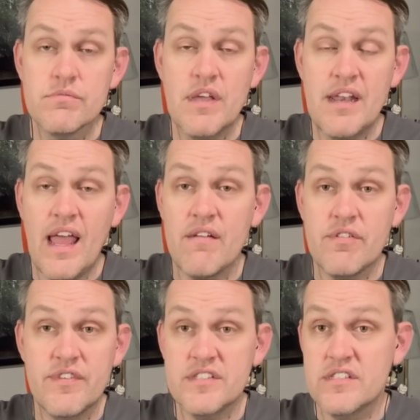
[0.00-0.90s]
and half
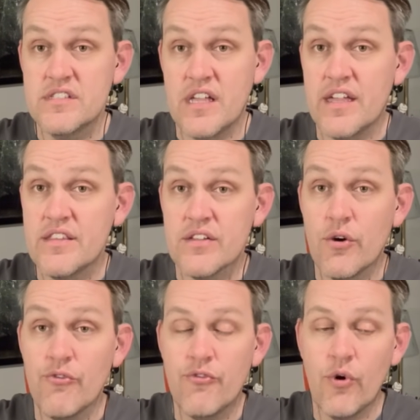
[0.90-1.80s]
of it's designed to
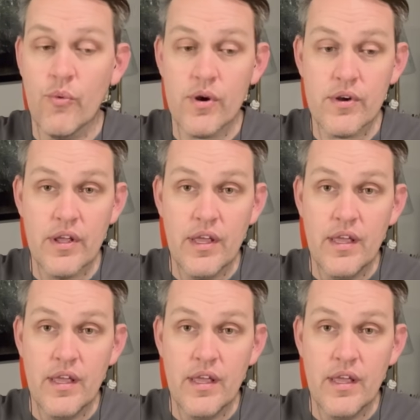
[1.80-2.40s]
go forward.